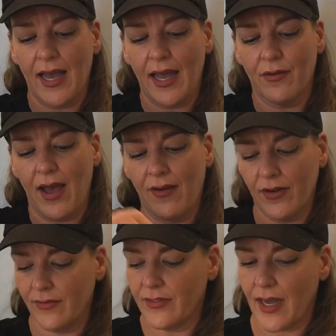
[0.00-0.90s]
I don't have
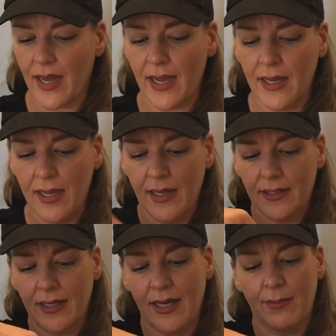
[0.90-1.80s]
enough die
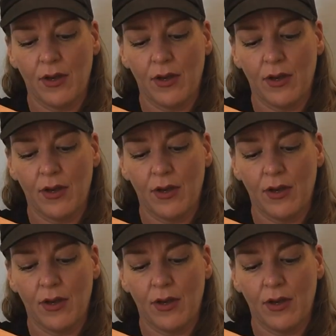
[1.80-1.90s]
to keep